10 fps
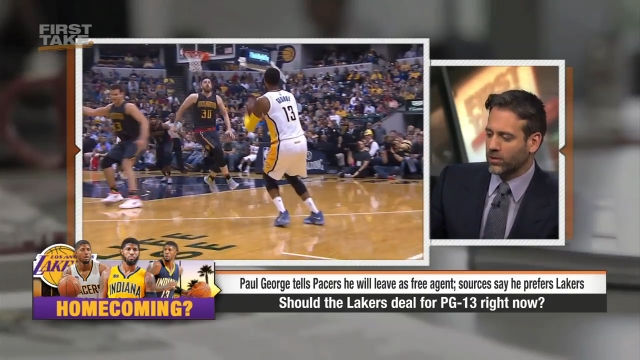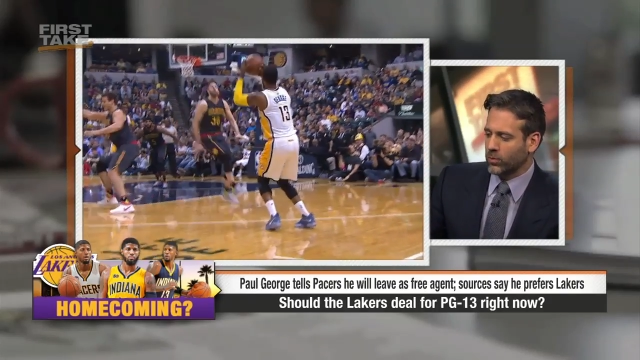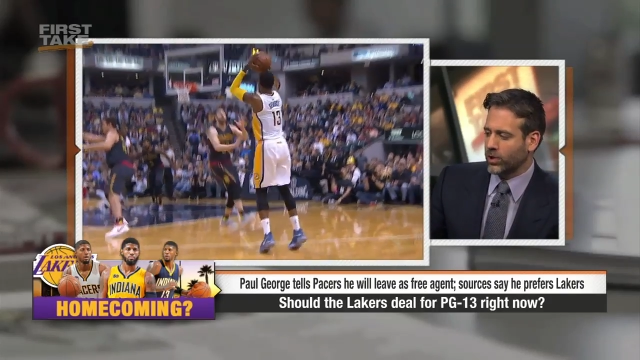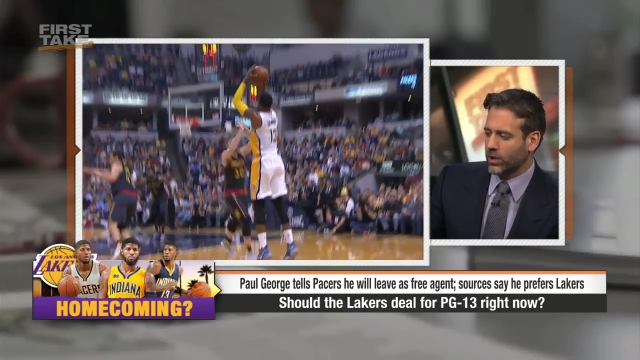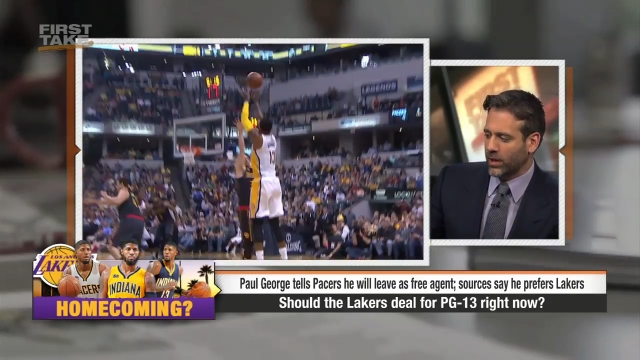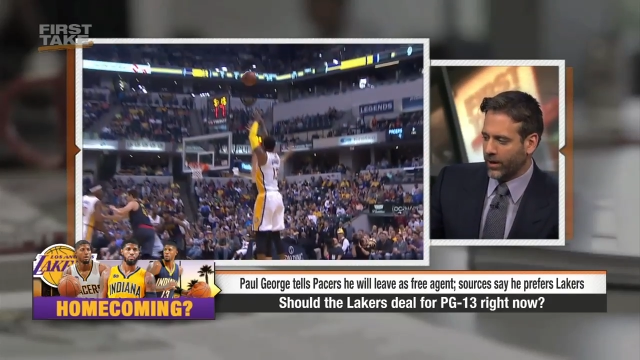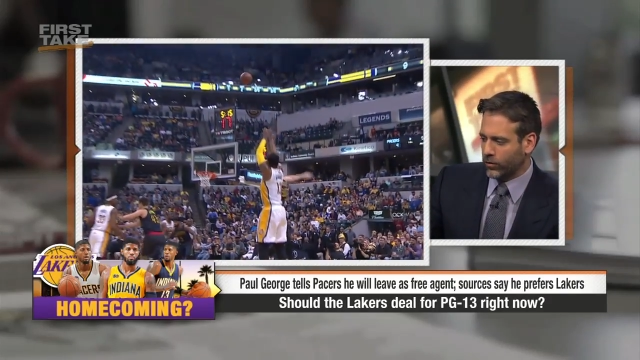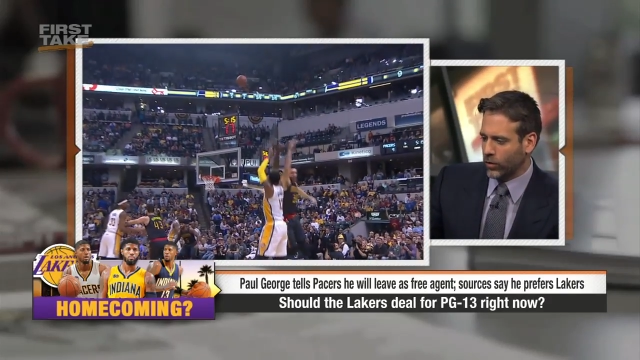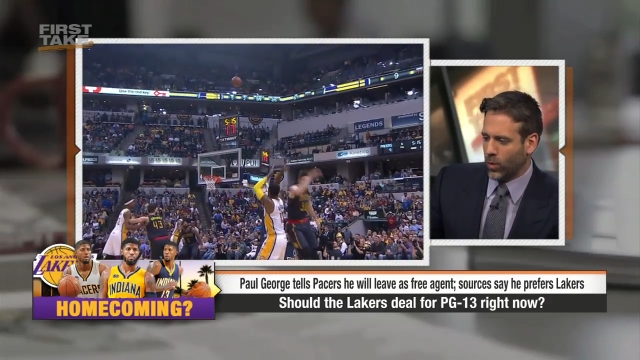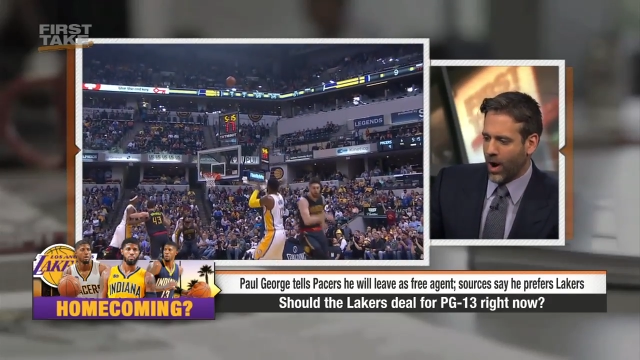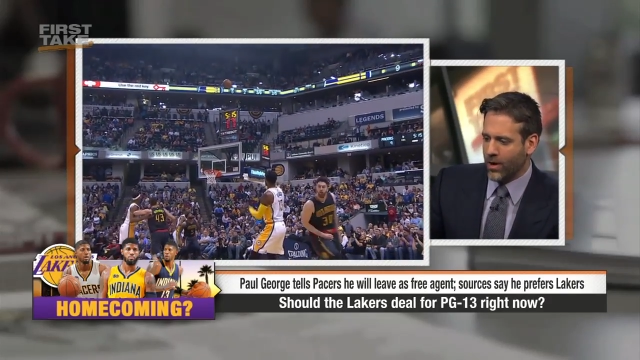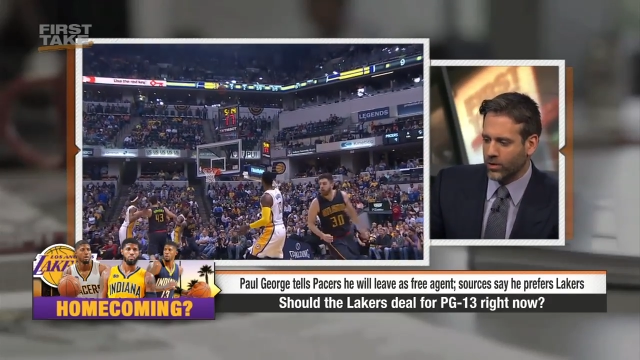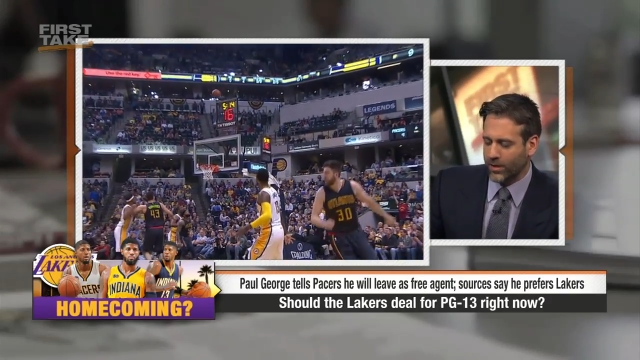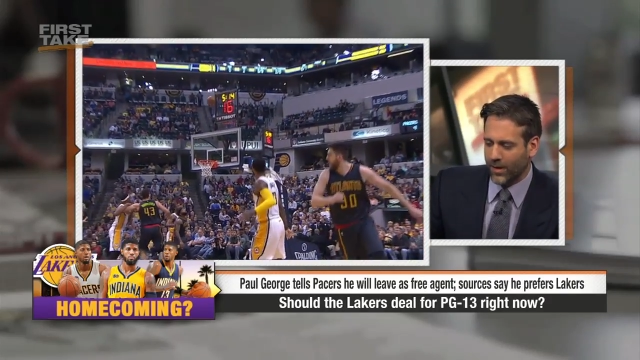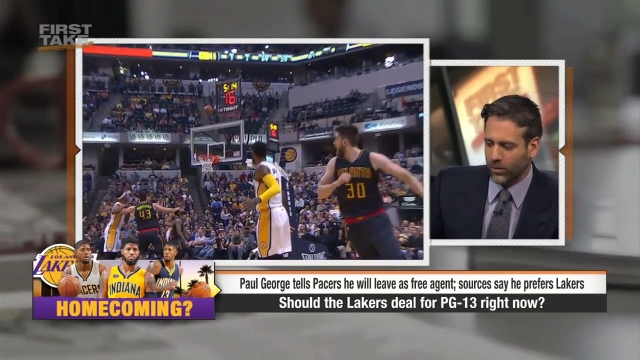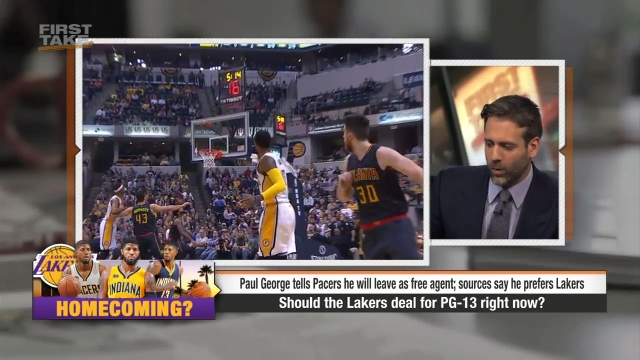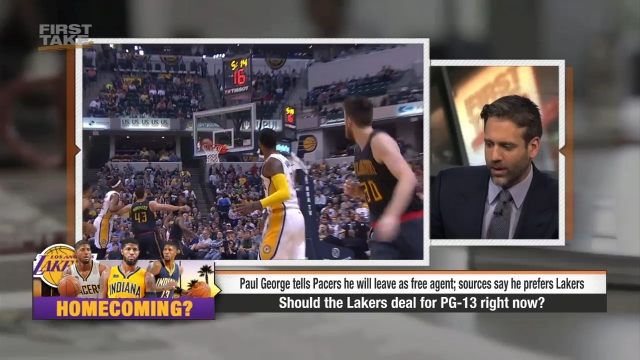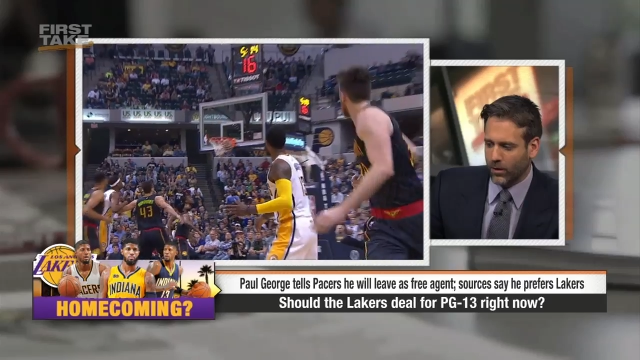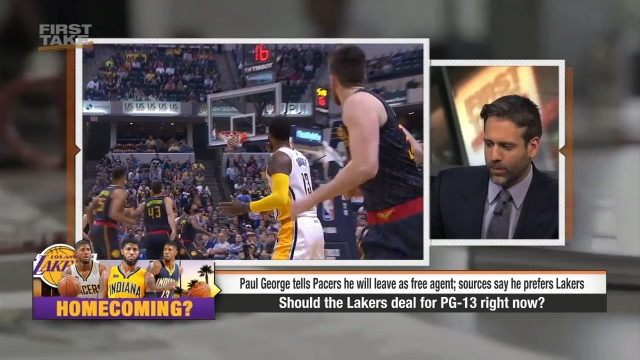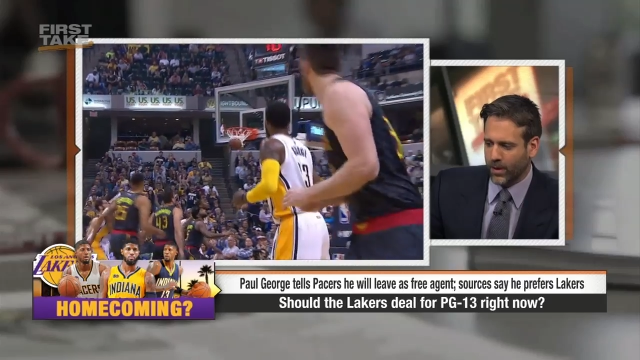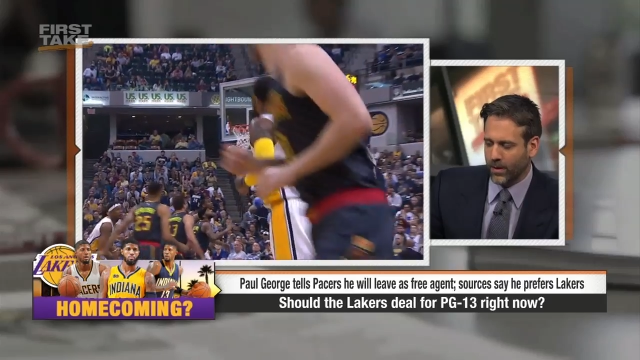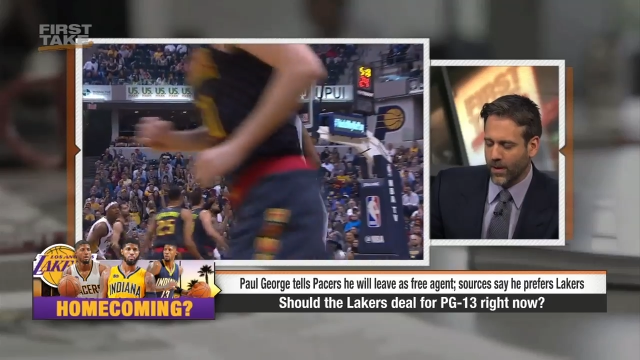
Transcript: which the Lakers acquired just now, the 28th pick,